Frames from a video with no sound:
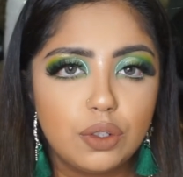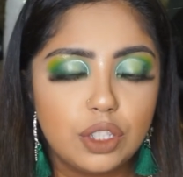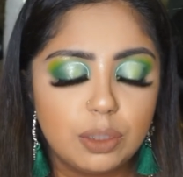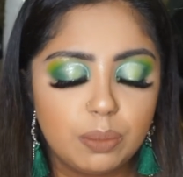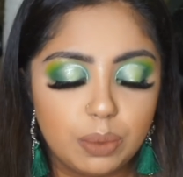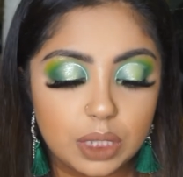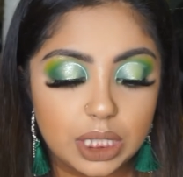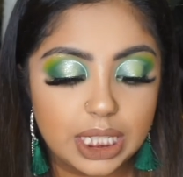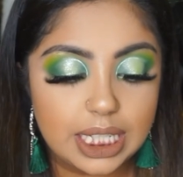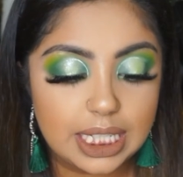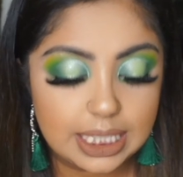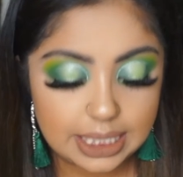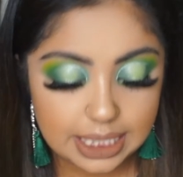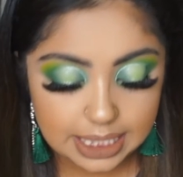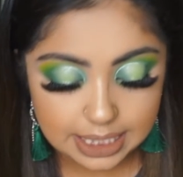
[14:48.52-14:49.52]
to the
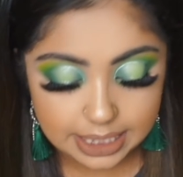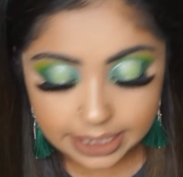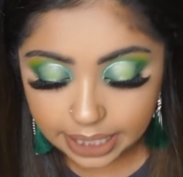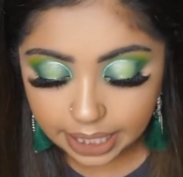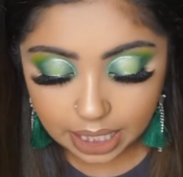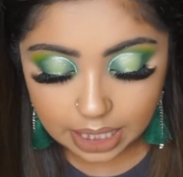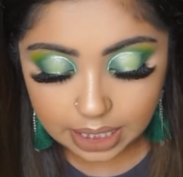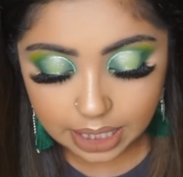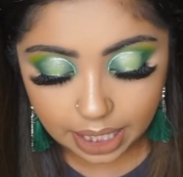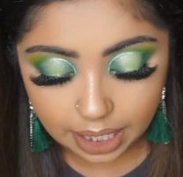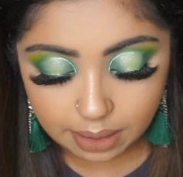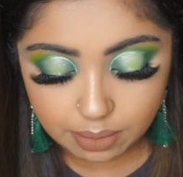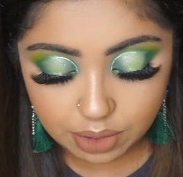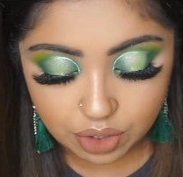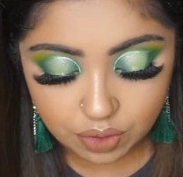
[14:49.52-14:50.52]
police, they said
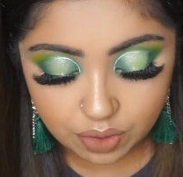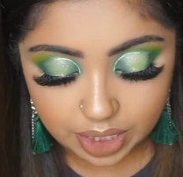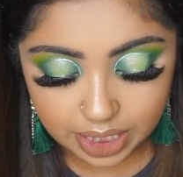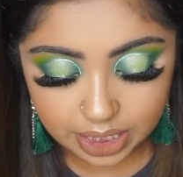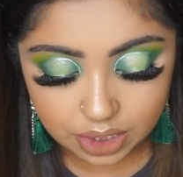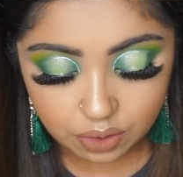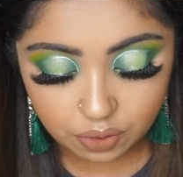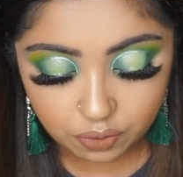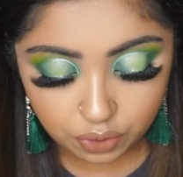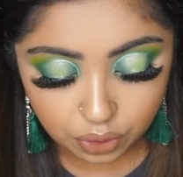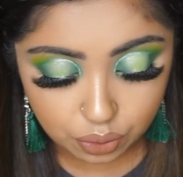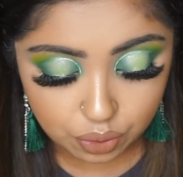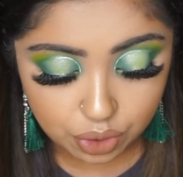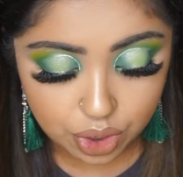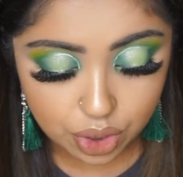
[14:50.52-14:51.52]
that Mitrice
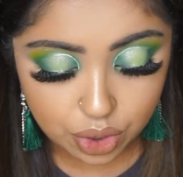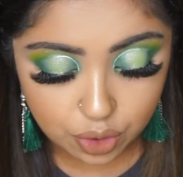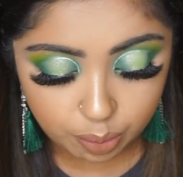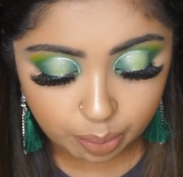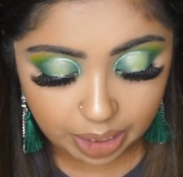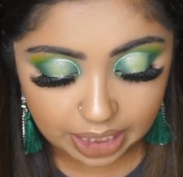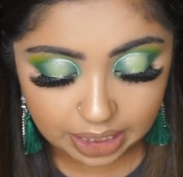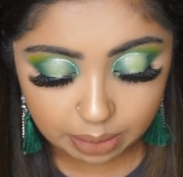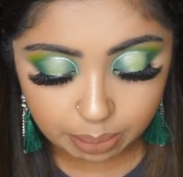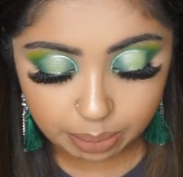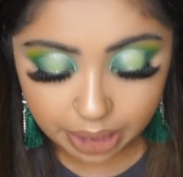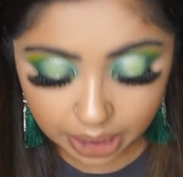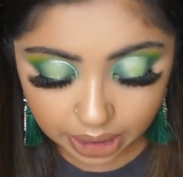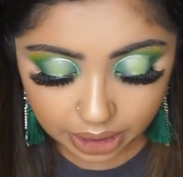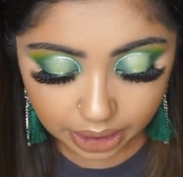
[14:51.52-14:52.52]
refused to pay the
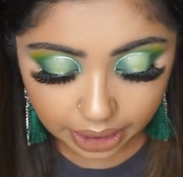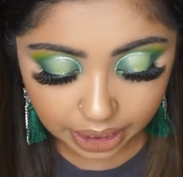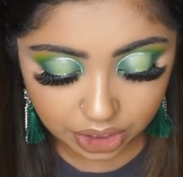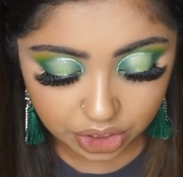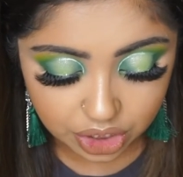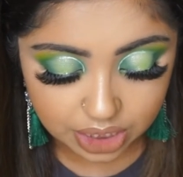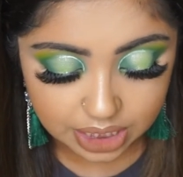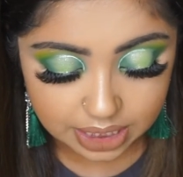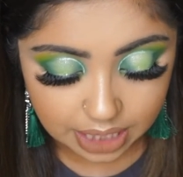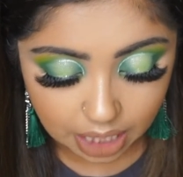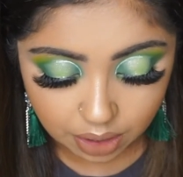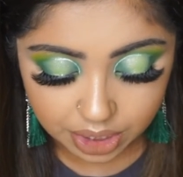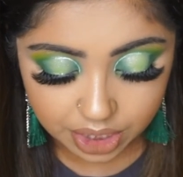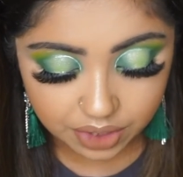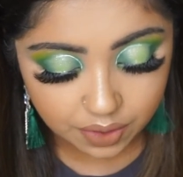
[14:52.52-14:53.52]
bill and she
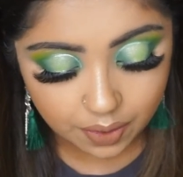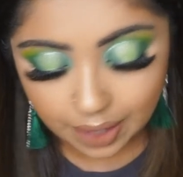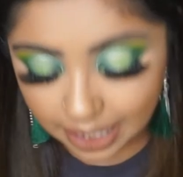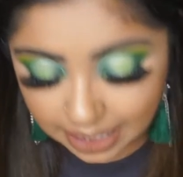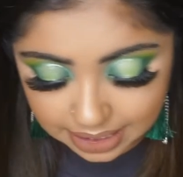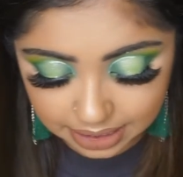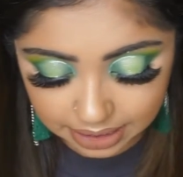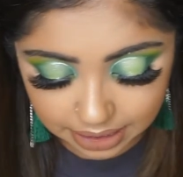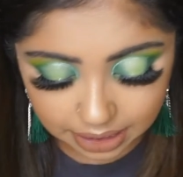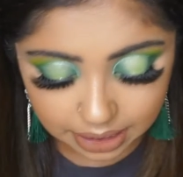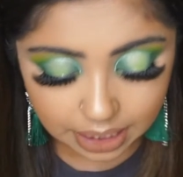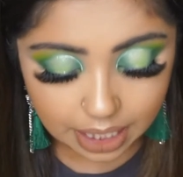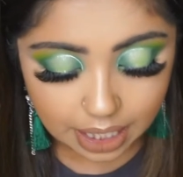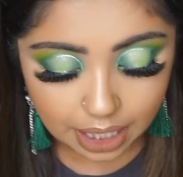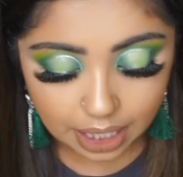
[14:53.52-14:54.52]
sounded crazy
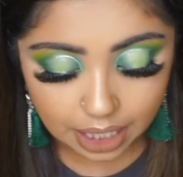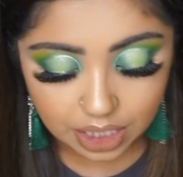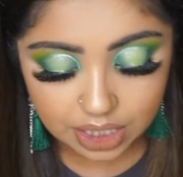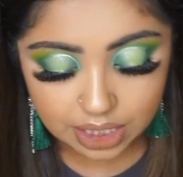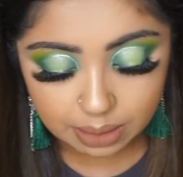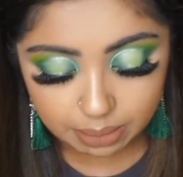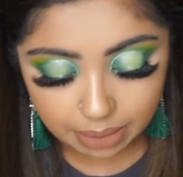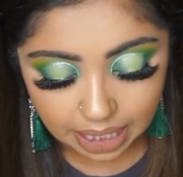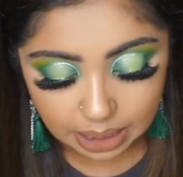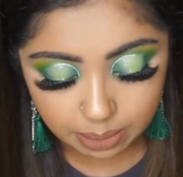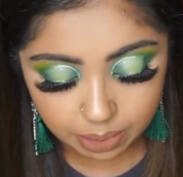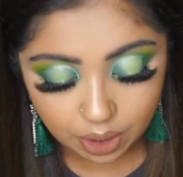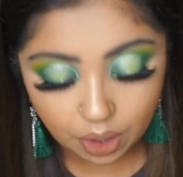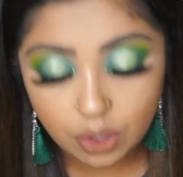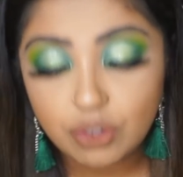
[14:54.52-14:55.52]
and she might
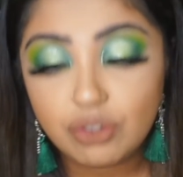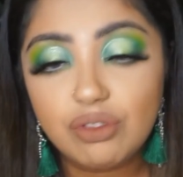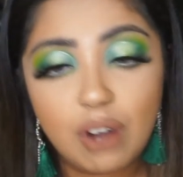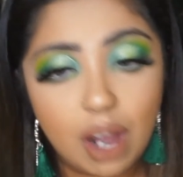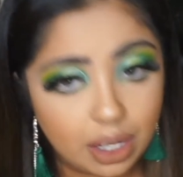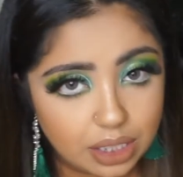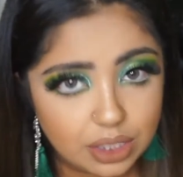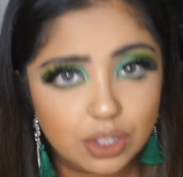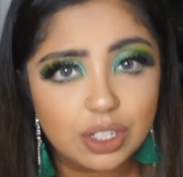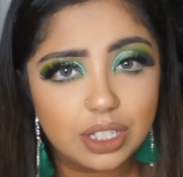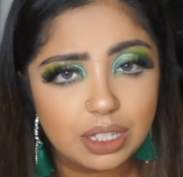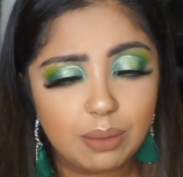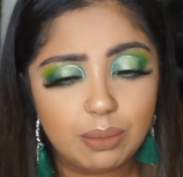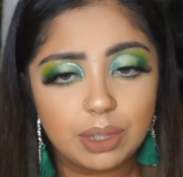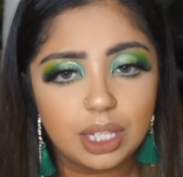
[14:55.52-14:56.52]
be on drugs or
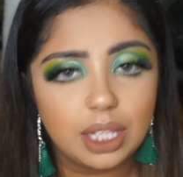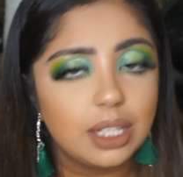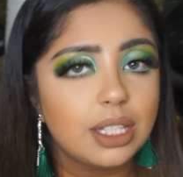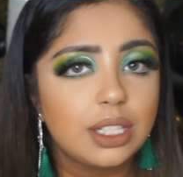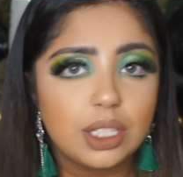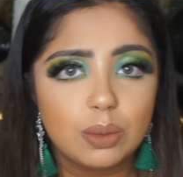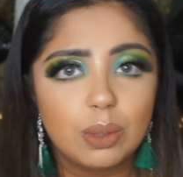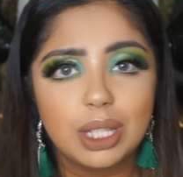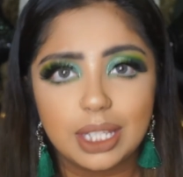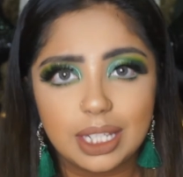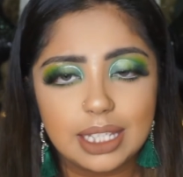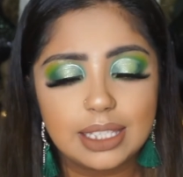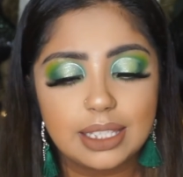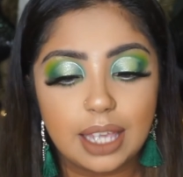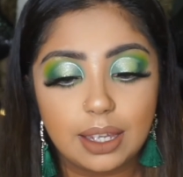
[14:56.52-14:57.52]
something. This is what they
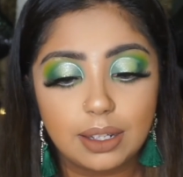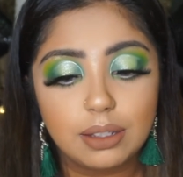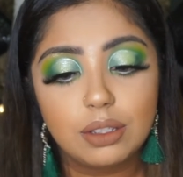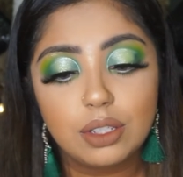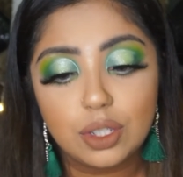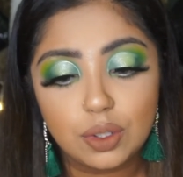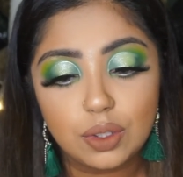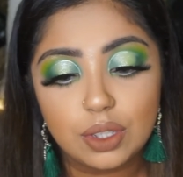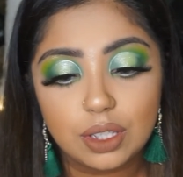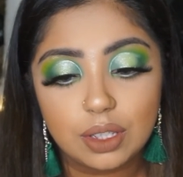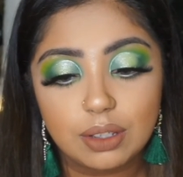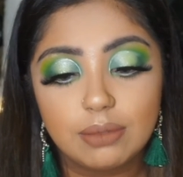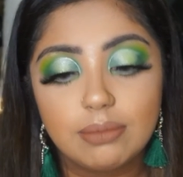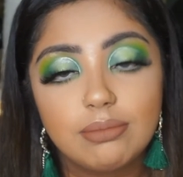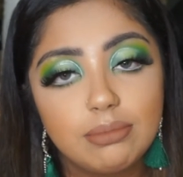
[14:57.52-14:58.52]
said to
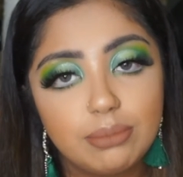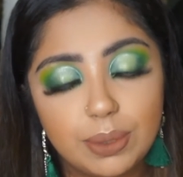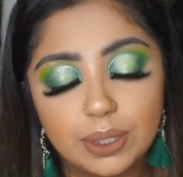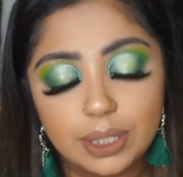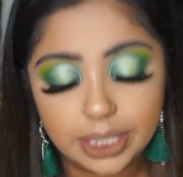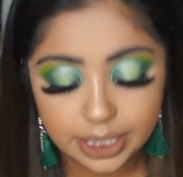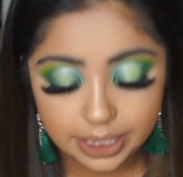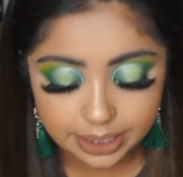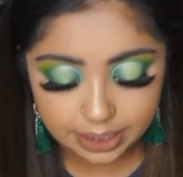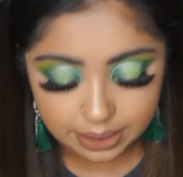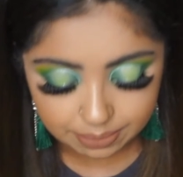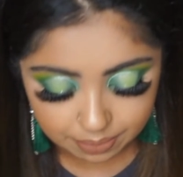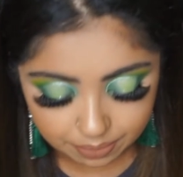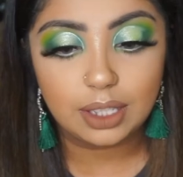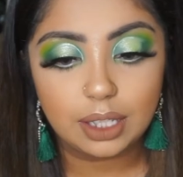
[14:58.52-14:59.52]
the police.
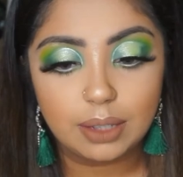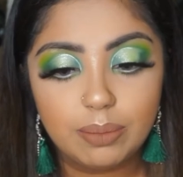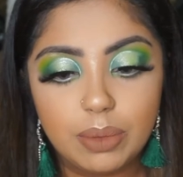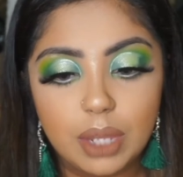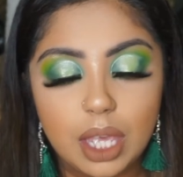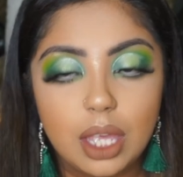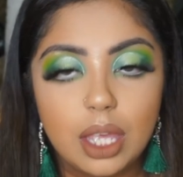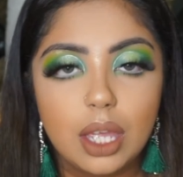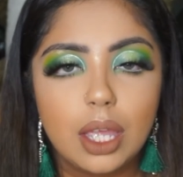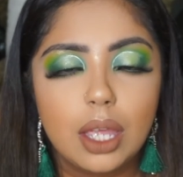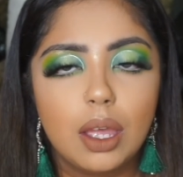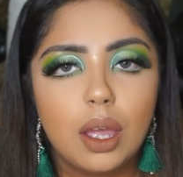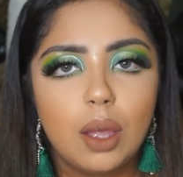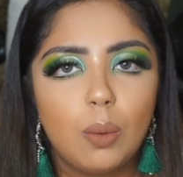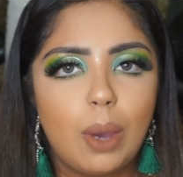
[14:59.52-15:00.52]

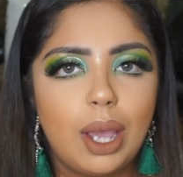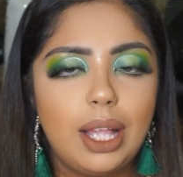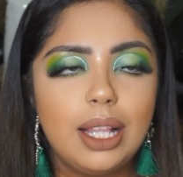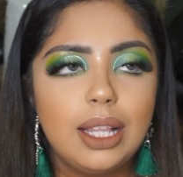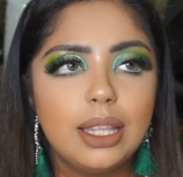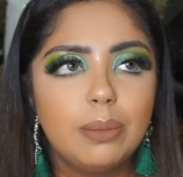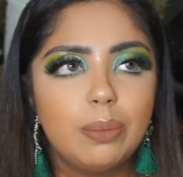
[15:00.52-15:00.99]
While the